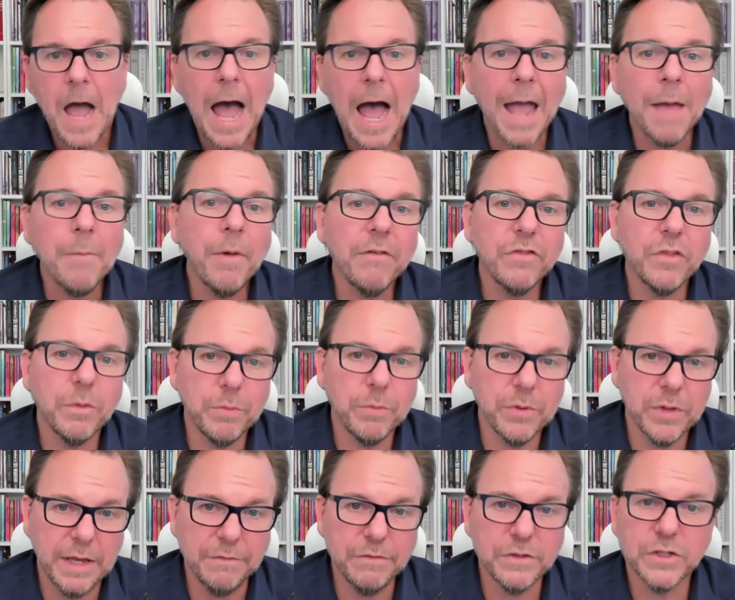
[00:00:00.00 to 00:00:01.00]
I'm of the
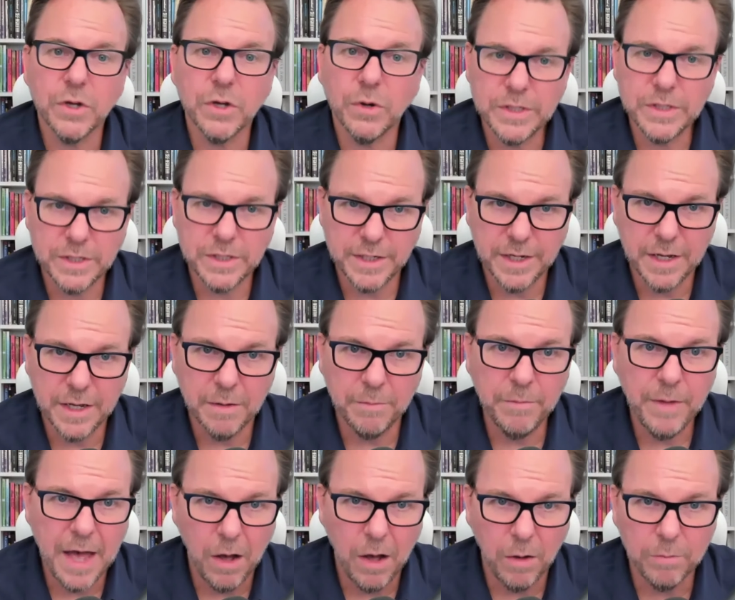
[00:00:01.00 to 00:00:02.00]
belief, so is
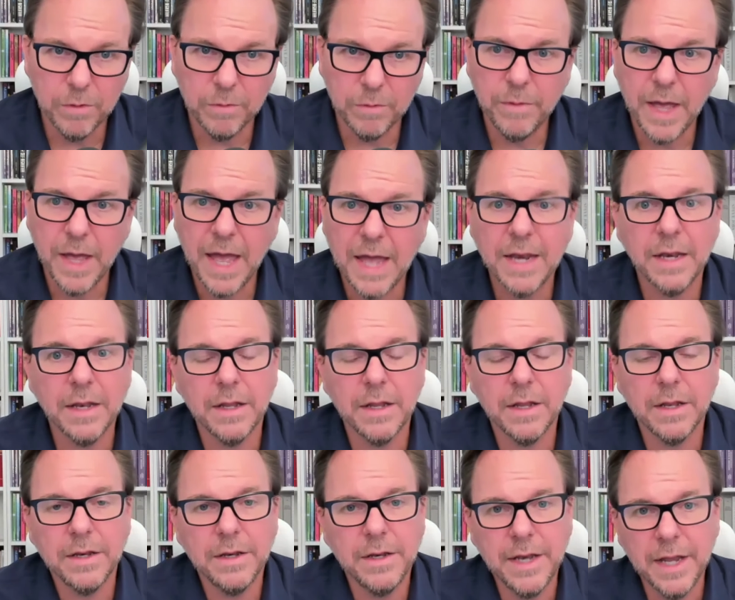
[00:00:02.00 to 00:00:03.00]
Tim Hallbom and
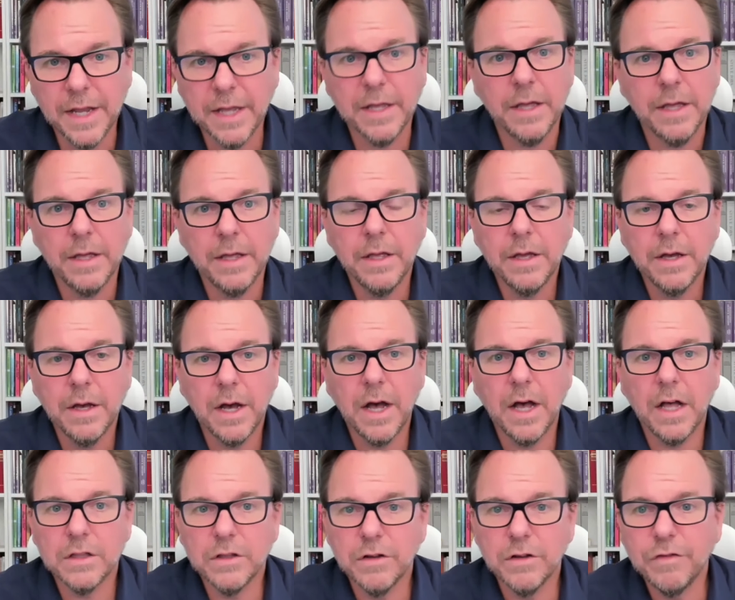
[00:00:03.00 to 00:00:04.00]
Nick
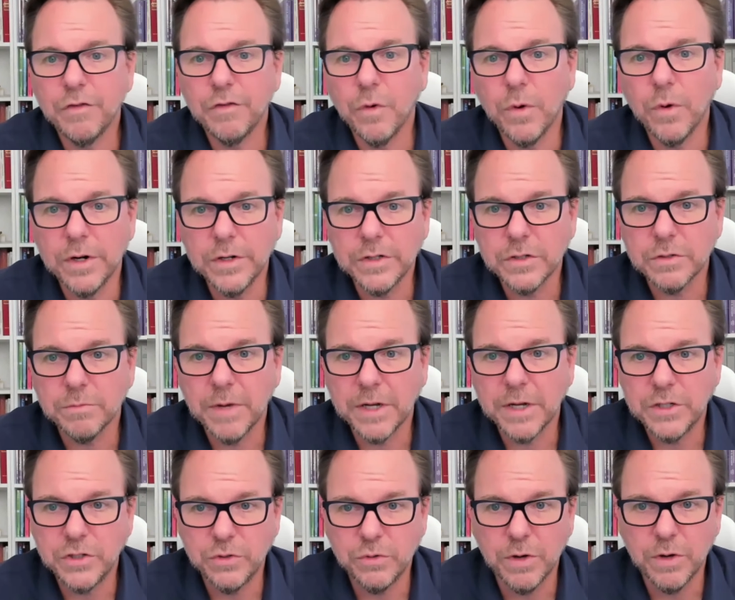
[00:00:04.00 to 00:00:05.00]
LaForce,
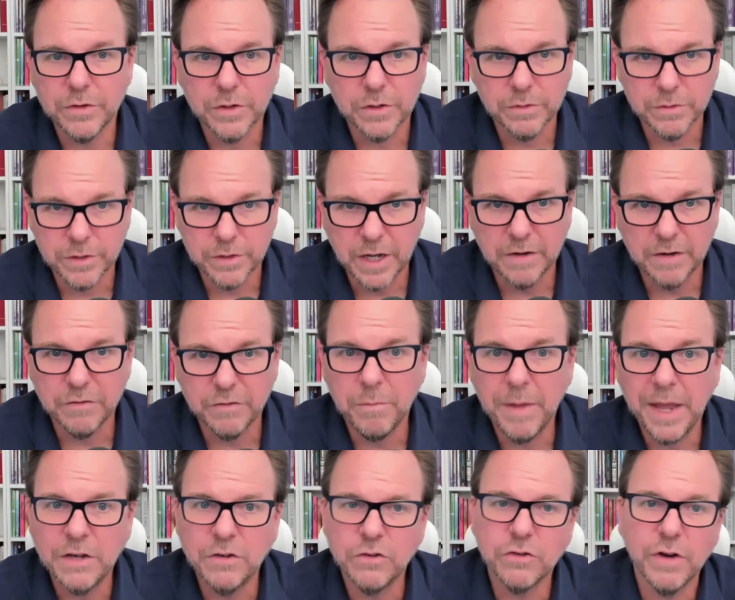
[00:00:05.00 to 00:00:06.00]
my two other kind of
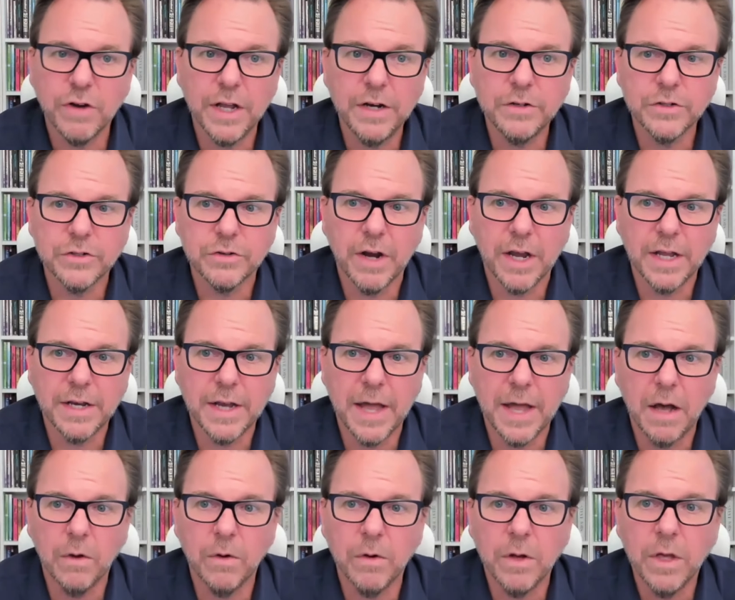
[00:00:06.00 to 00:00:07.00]
main trainers right
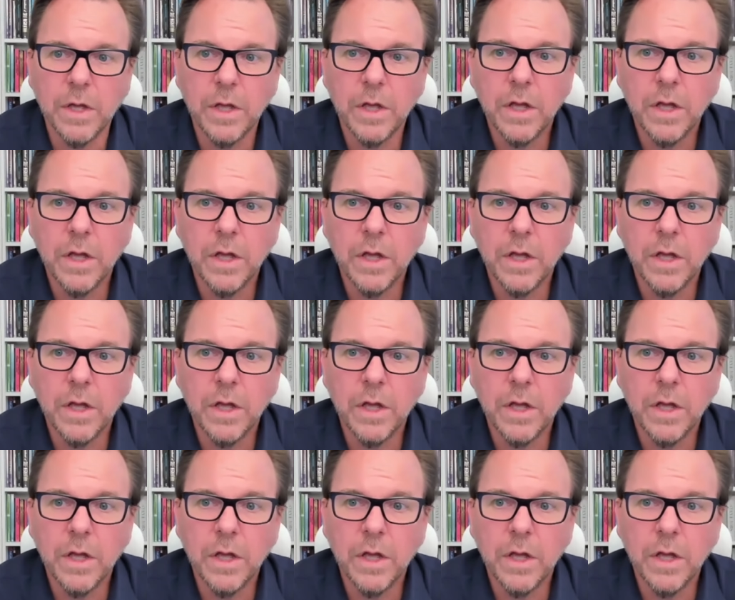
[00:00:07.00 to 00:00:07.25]
now.